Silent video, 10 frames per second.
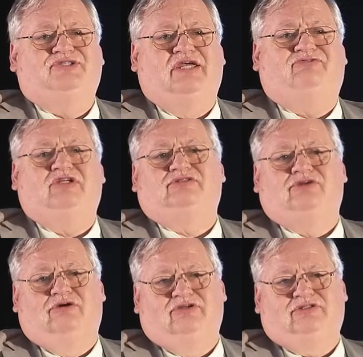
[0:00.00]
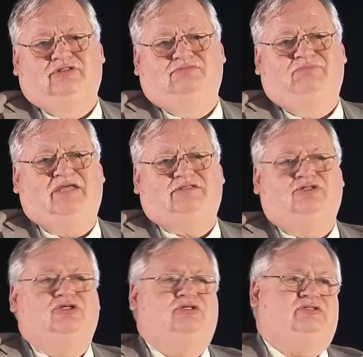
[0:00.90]
safety services
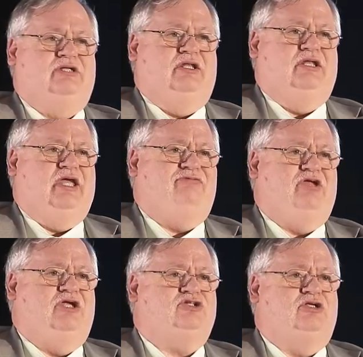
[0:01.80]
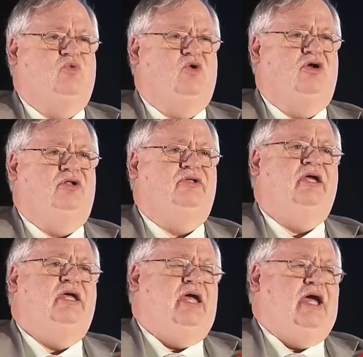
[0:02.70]
messages in the aviation world,
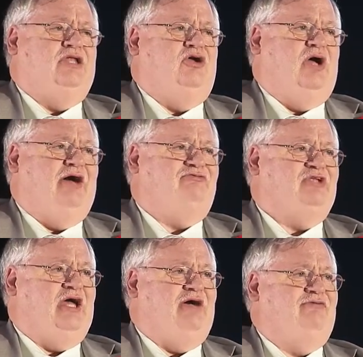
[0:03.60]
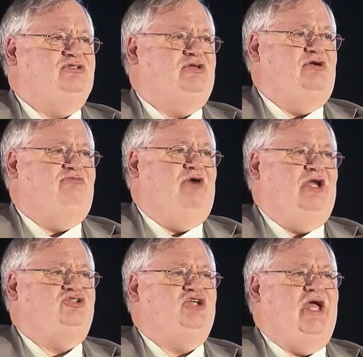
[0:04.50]
and you have to have a
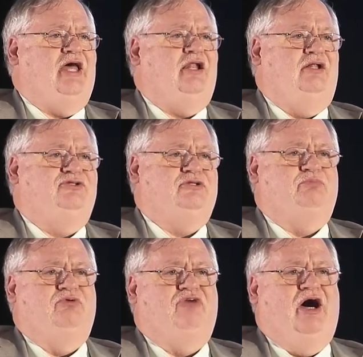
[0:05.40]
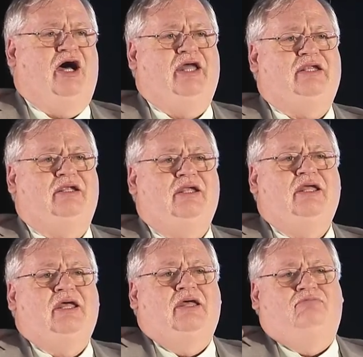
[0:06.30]
certified channel to provide
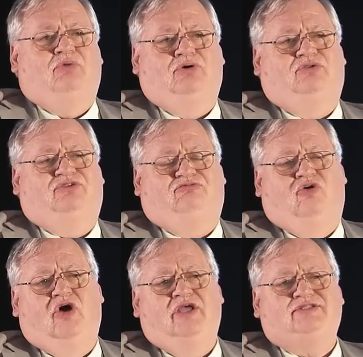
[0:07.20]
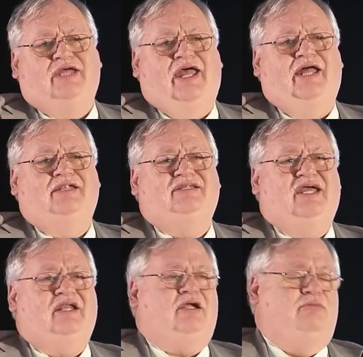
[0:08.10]
both voice and
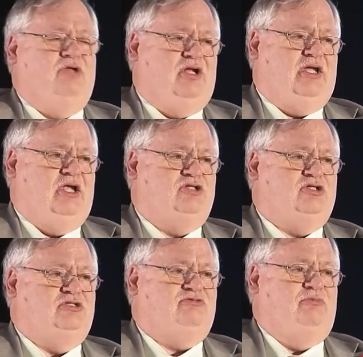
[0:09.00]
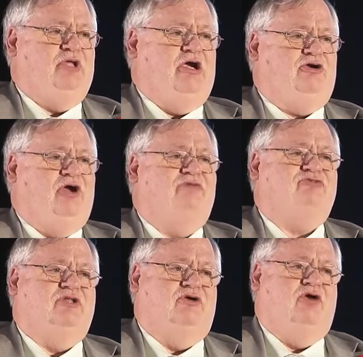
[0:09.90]
data communications from the aircraft
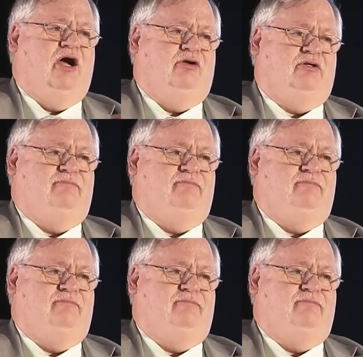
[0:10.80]
to the ground.